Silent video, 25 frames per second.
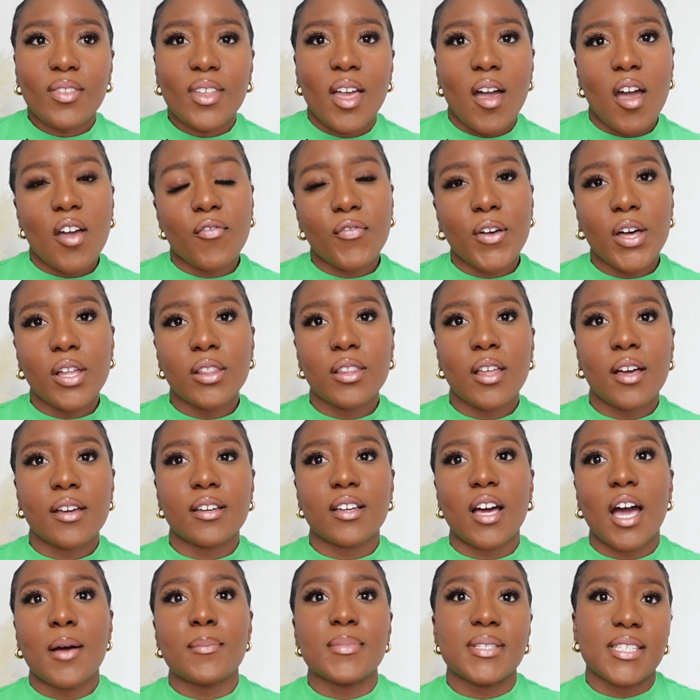I felt
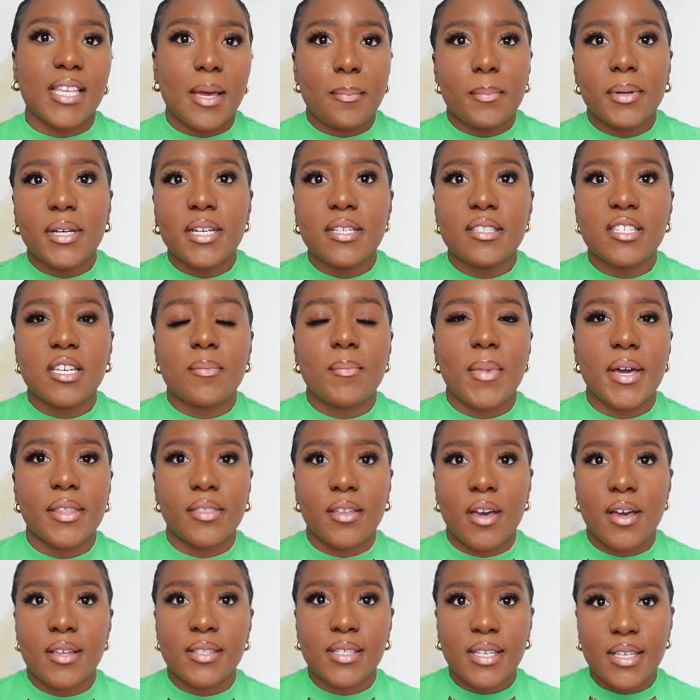like I'm stepping into my
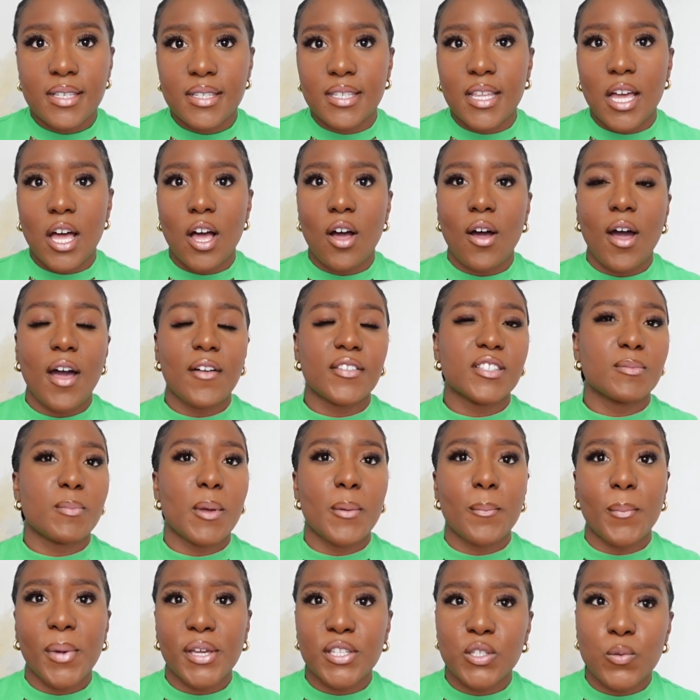30s now. I've
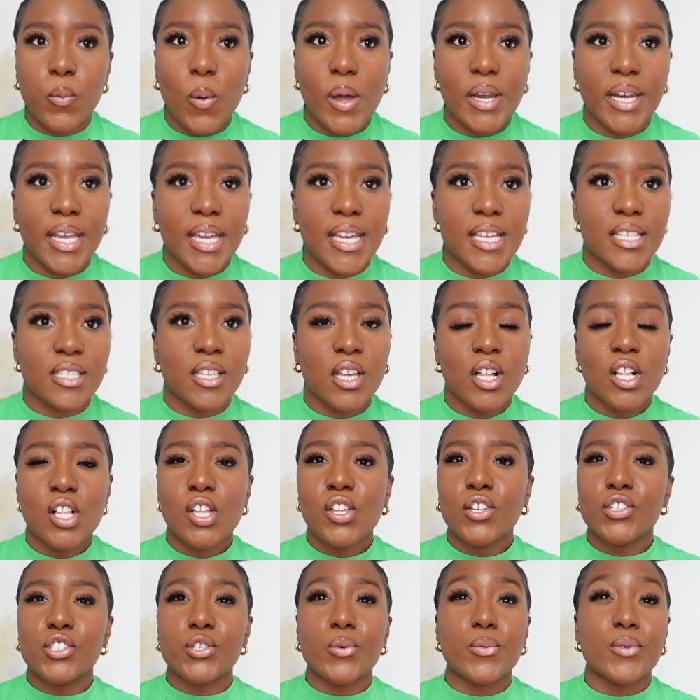spent my 20s
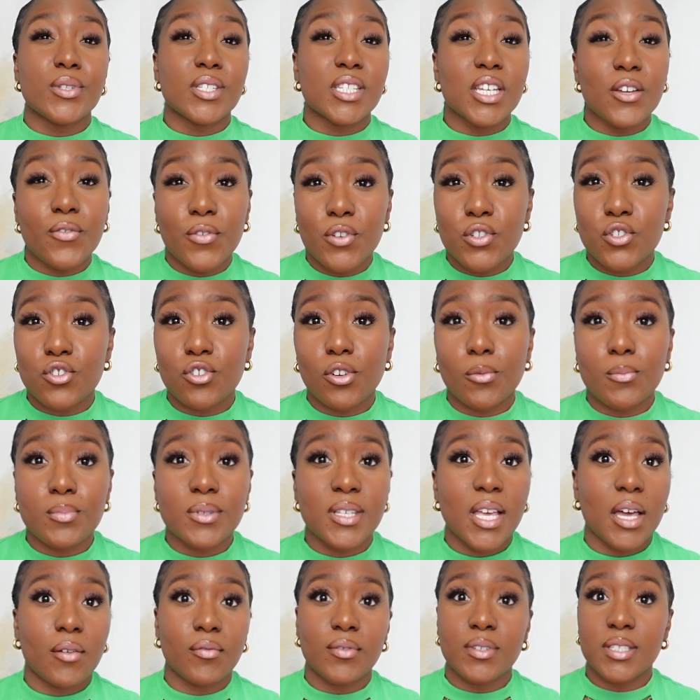doing different jobs,
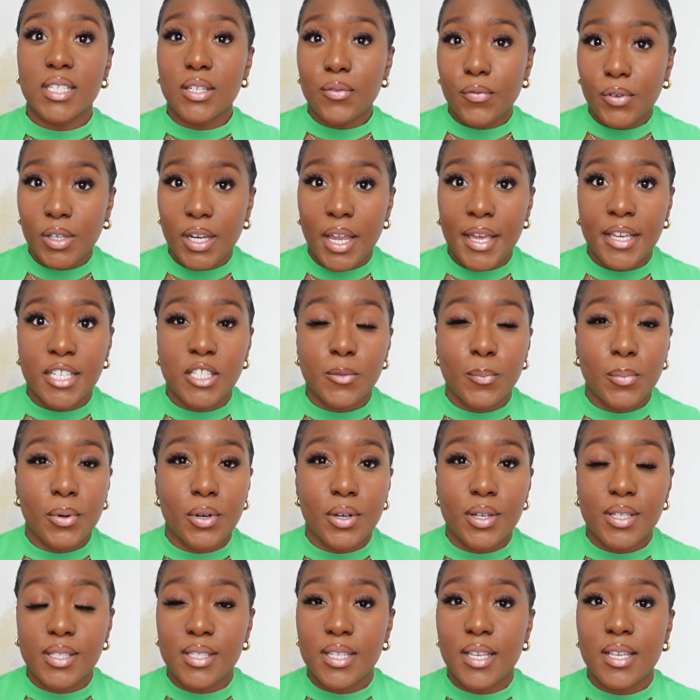having different
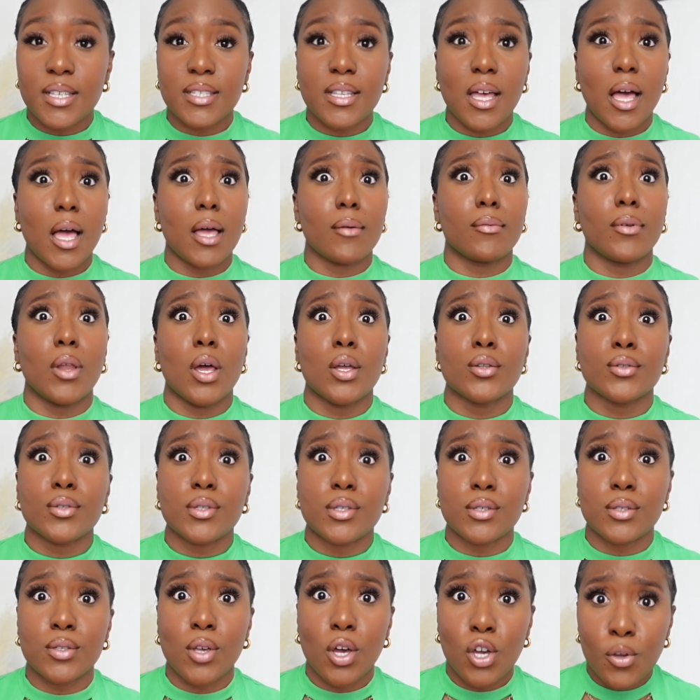experiences. I've learned
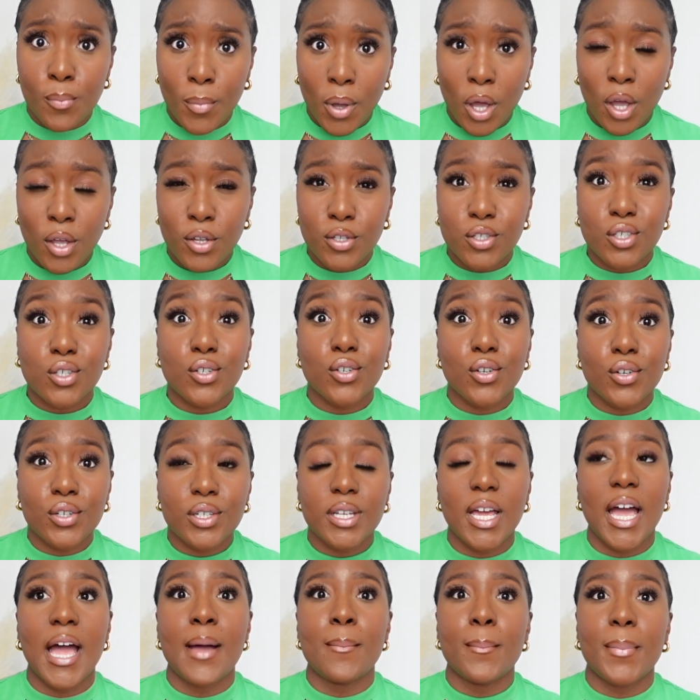so much, good
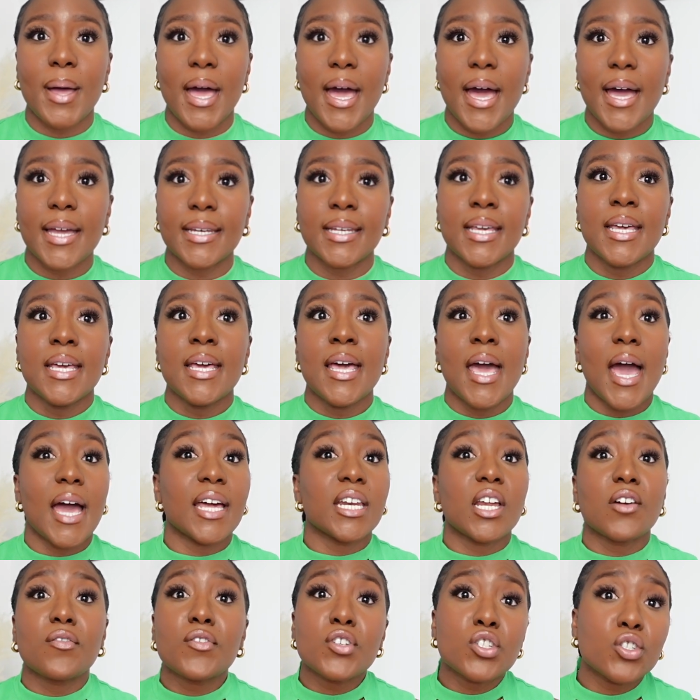and bad, and
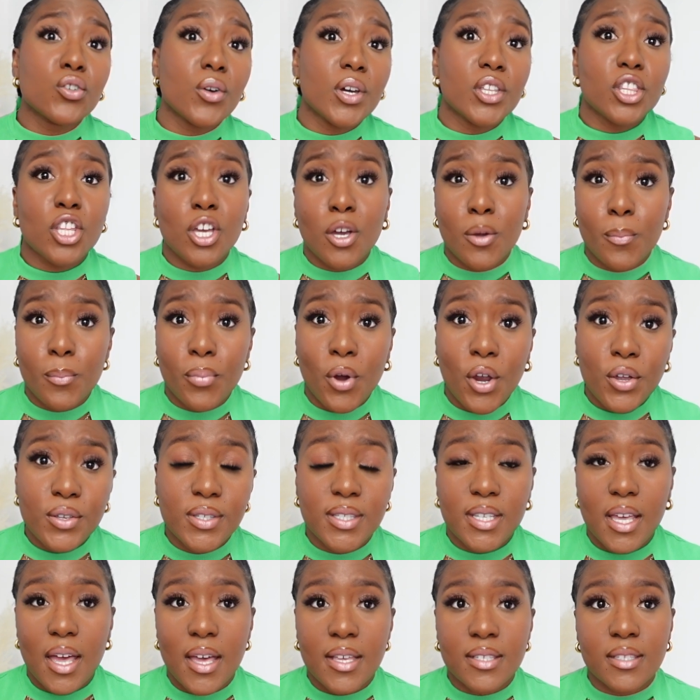I've enjoyed the
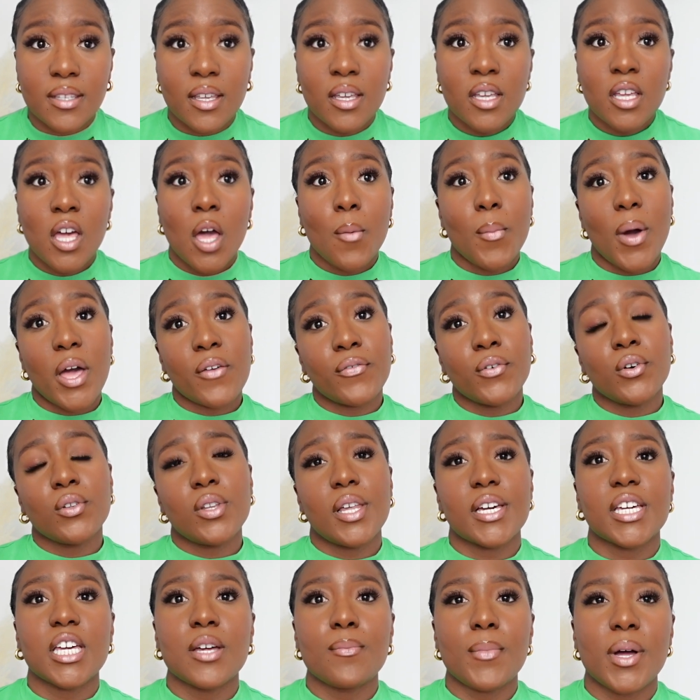process. But I feel
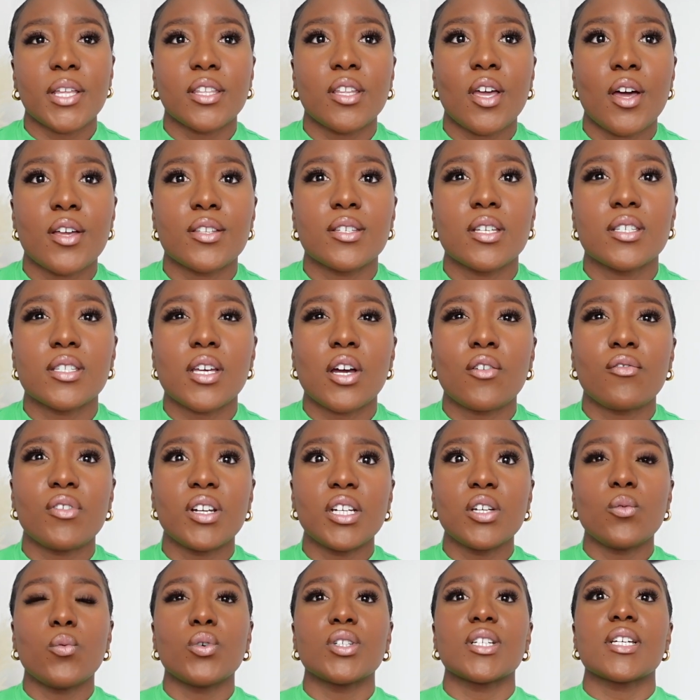like in my 30s, I
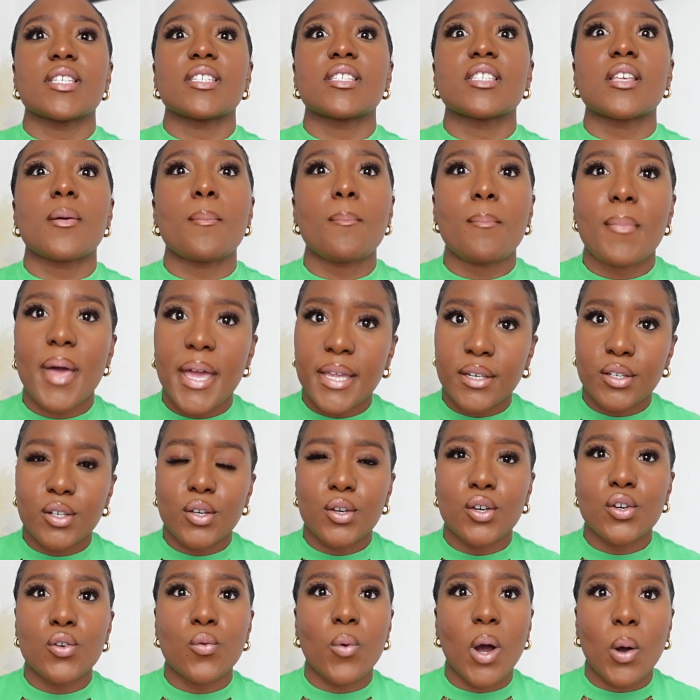really want to cement
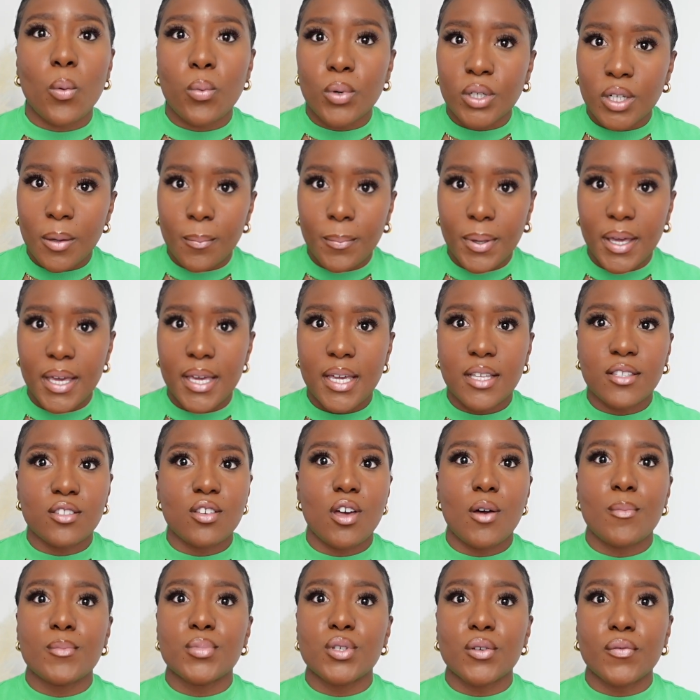who I want to be in
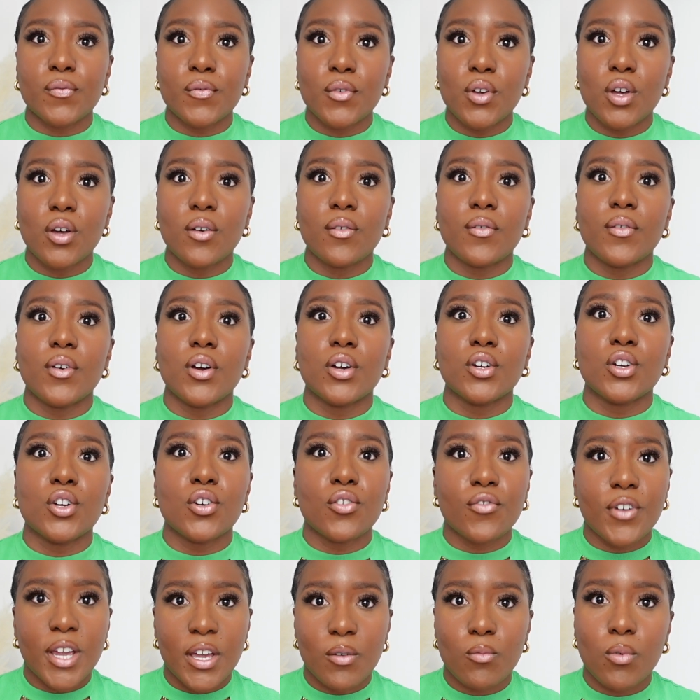terms of a
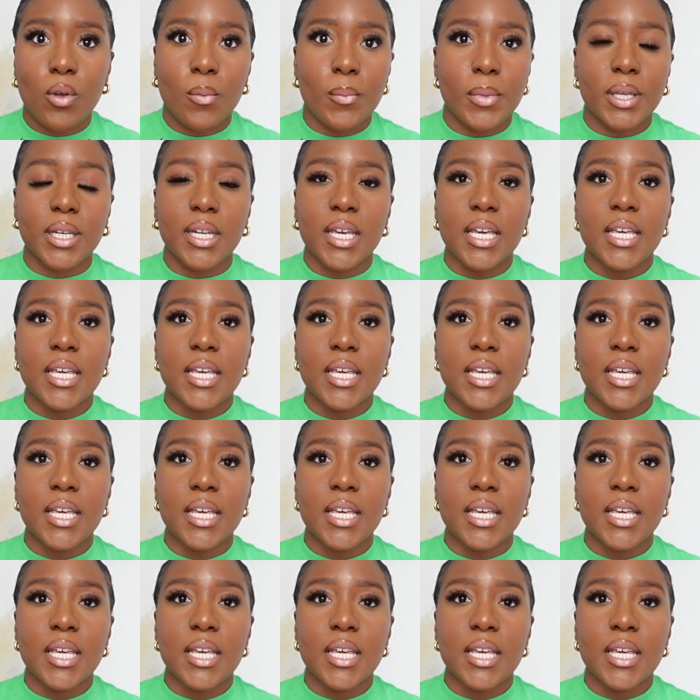career woman